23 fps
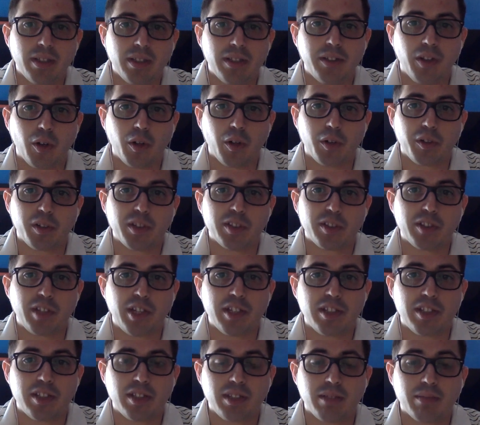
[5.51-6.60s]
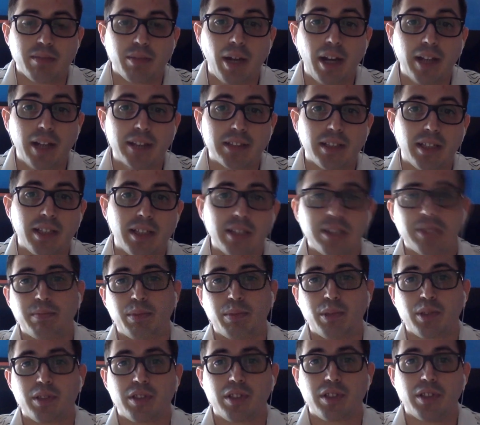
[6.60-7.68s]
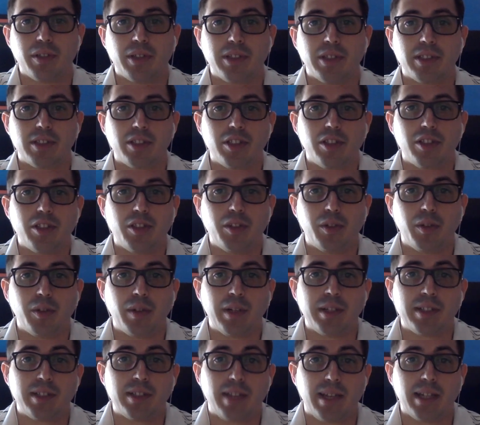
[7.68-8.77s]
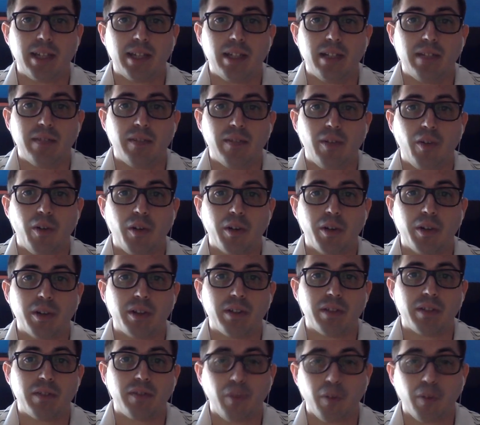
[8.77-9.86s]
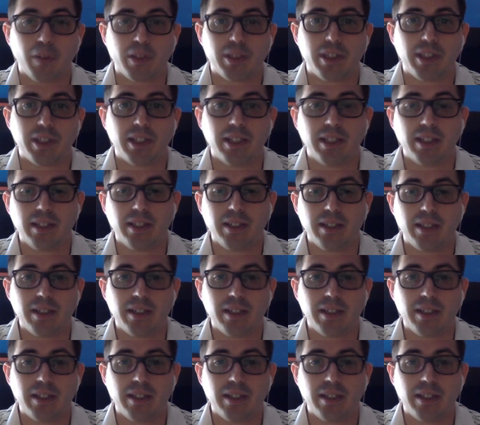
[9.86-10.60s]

notarization process pursuant to Executive Order 14.